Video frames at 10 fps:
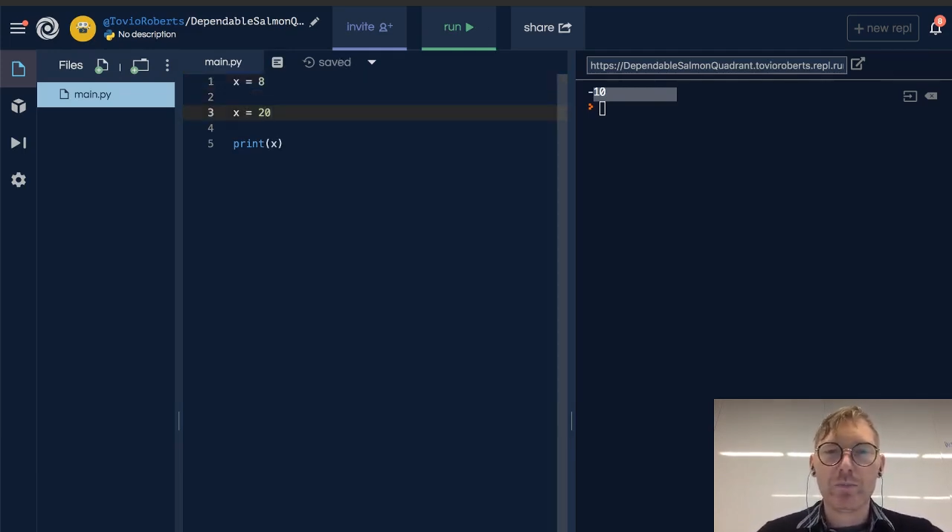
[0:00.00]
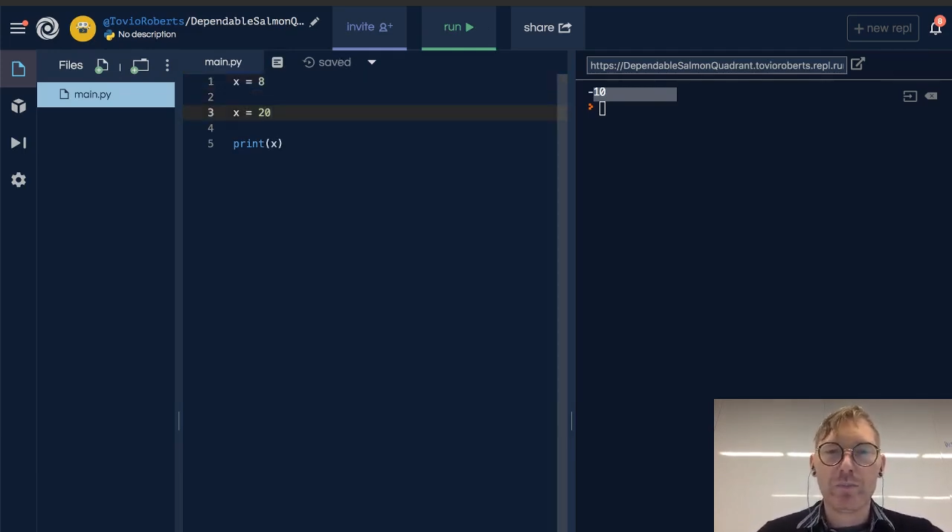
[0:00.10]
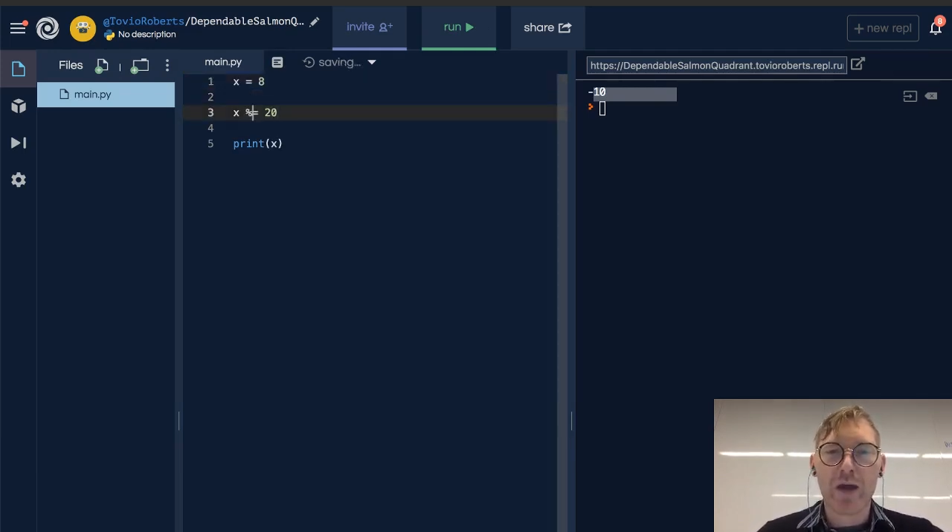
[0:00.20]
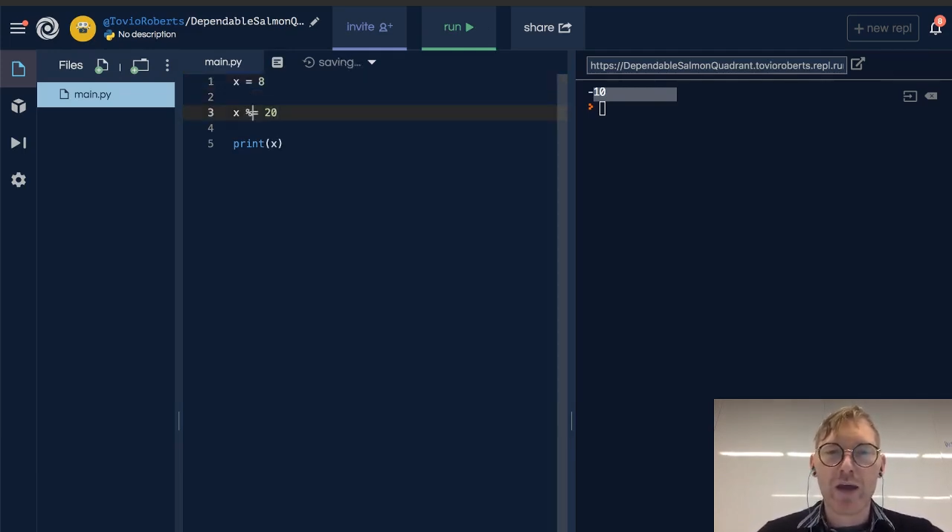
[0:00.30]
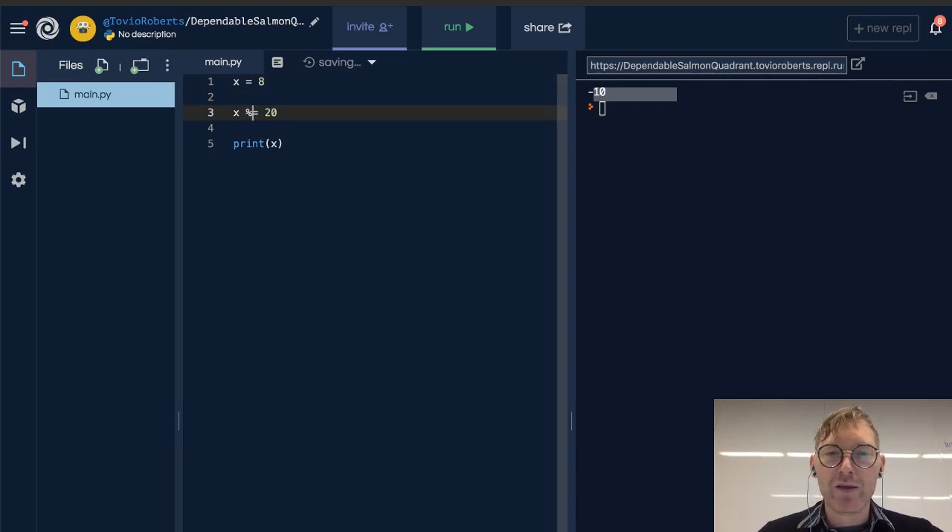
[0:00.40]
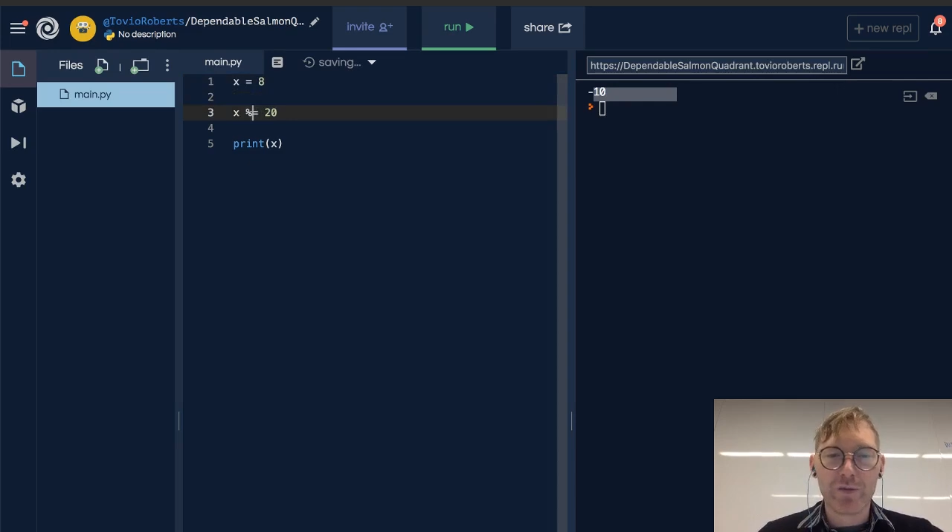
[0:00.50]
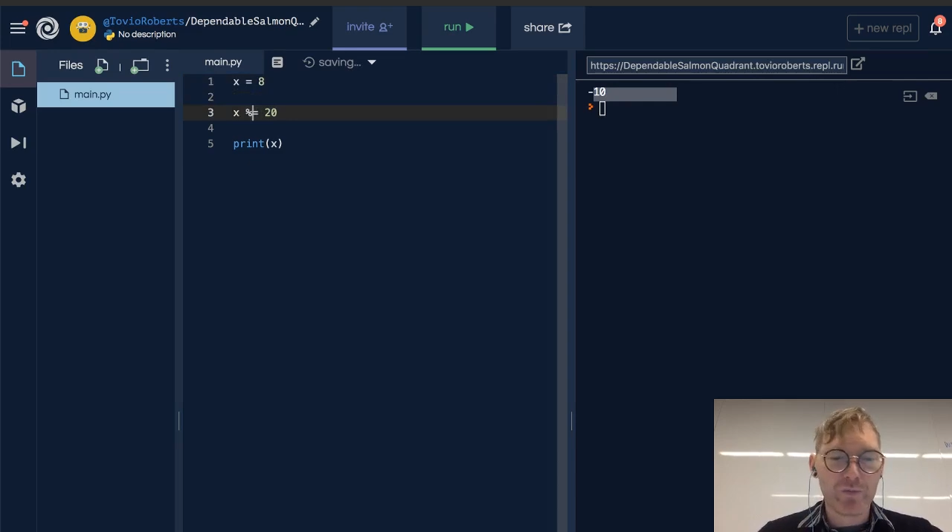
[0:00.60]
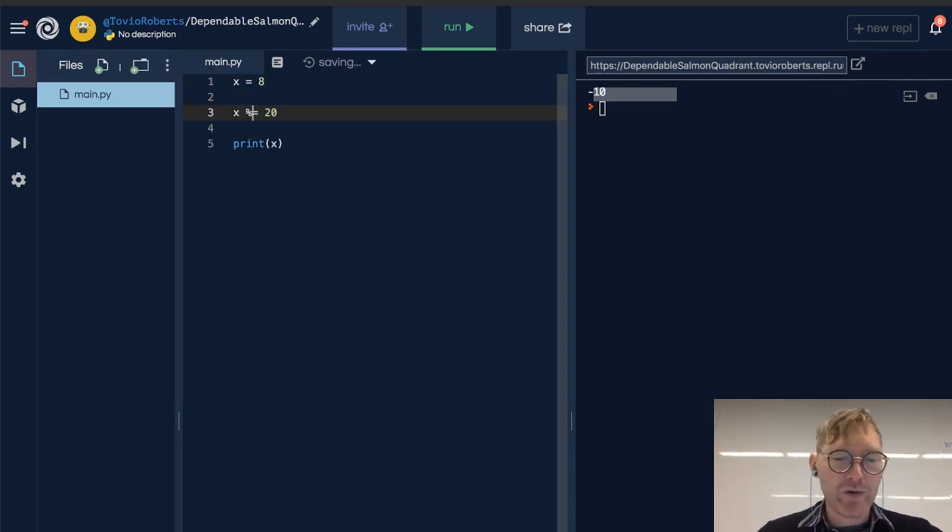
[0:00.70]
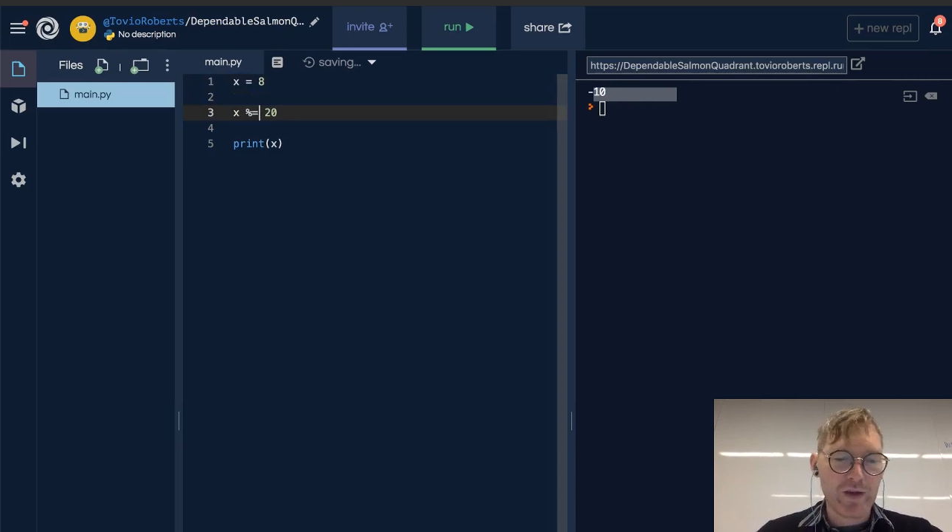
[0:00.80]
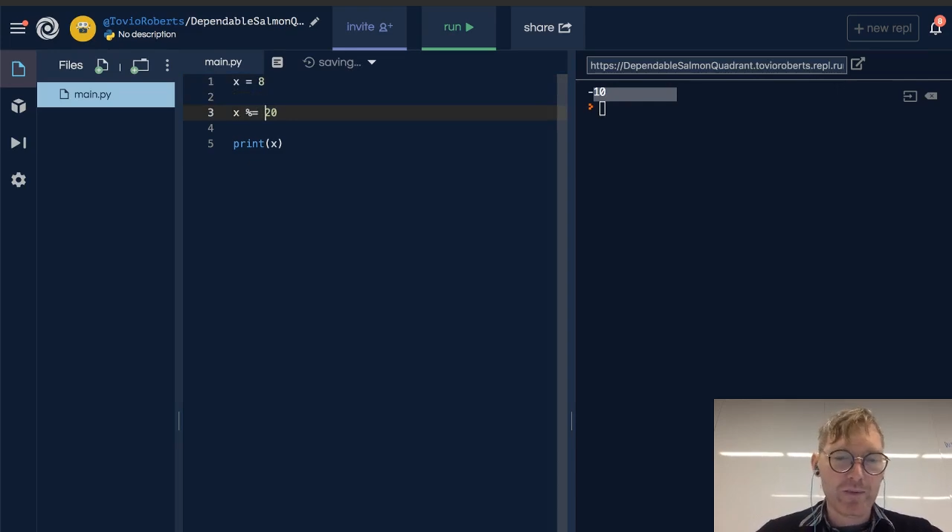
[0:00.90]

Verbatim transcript: by 3.